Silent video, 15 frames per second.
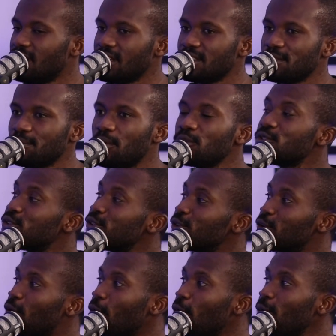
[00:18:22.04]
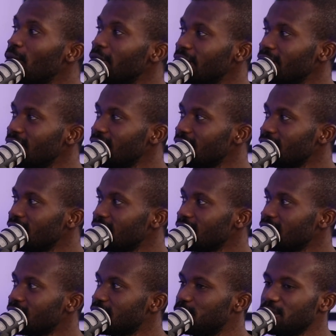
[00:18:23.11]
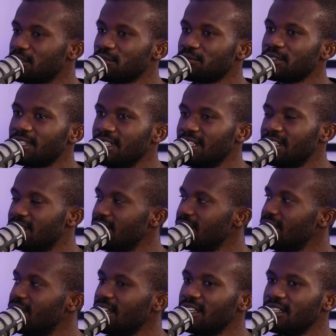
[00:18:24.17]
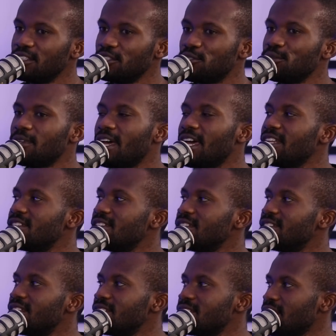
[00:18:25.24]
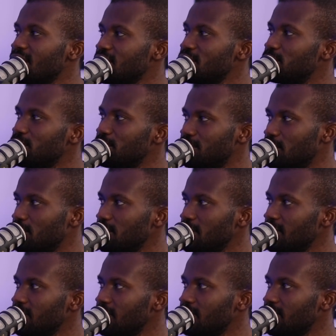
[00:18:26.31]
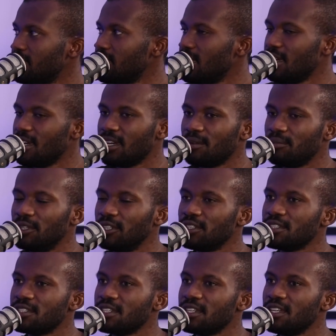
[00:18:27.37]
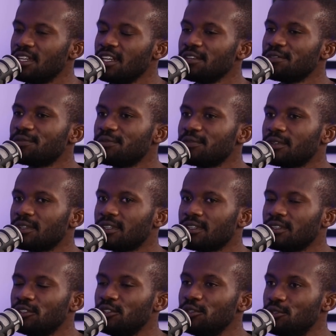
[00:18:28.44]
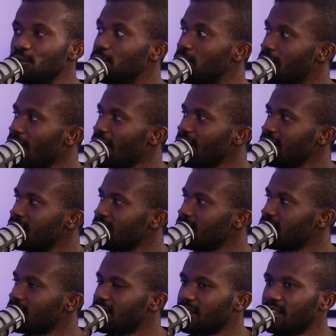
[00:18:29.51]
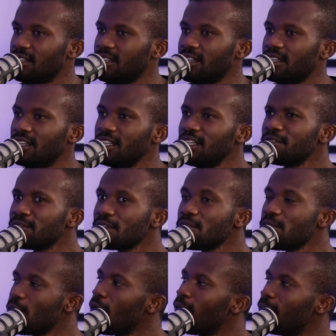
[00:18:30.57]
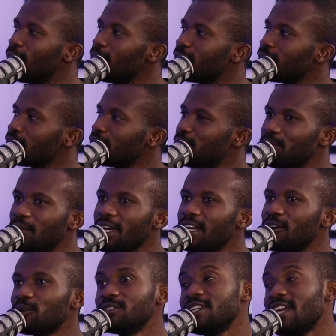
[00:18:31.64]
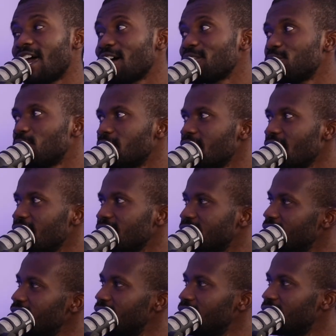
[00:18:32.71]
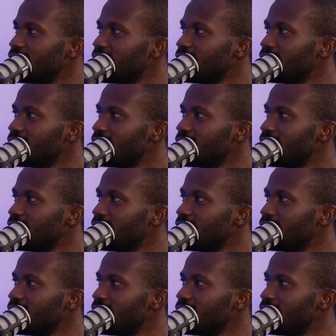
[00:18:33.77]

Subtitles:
as opposed to going specifically and dedicating it to the ad set that's actually performing. Because if you do that, even though you may only have 1 ad set,